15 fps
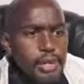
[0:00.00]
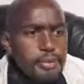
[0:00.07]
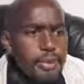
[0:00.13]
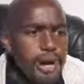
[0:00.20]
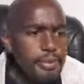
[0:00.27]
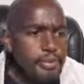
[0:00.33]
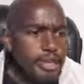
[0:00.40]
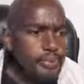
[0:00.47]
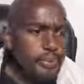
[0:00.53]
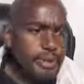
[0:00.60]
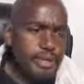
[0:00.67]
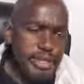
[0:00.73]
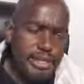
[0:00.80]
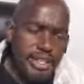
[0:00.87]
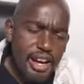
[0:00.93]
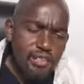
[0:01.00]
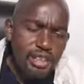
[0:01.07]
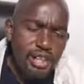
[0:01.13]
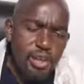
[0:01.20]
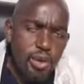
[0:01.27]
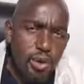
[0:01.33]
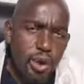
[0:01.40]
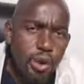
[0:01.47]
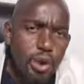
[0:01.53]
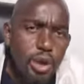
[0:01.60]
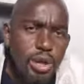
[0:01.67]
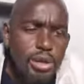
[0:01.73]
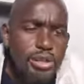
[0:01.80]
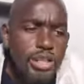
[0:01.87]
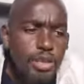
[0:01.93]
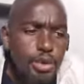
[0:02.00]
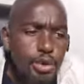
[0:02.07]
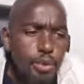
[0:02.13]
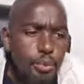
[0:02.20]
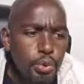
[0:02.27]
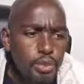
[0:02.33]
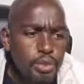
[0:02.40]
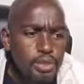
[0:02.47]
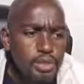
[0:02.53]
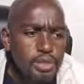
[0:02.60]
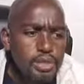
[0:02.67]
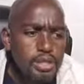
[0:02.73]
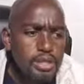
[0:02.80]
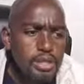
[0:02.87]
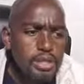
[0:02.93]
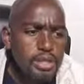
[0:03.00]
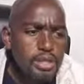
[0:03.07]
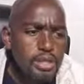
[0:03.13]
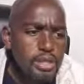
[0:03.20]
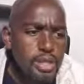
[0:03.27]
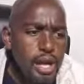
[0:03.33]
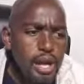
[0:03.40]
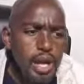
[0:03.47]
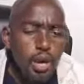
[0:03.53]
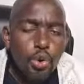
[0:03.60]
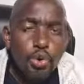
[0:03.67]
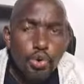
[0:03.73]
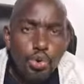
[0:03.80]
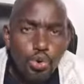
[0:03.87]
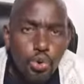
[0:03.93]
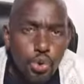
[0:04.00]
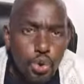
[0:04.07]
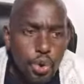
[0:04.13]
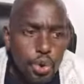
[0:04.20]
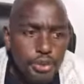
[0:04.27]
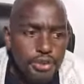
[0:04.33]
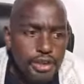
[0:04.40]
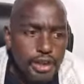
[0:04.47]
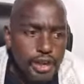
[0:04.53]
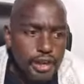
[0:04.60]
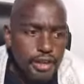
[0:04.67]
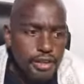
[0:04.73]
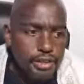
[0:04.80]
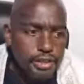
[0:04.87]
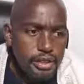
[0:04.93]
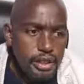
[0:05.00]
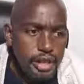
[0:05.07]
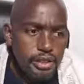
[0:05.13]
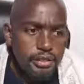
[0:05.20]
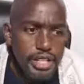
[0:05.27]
By me princes govern, and all the nobles who rule on the earth.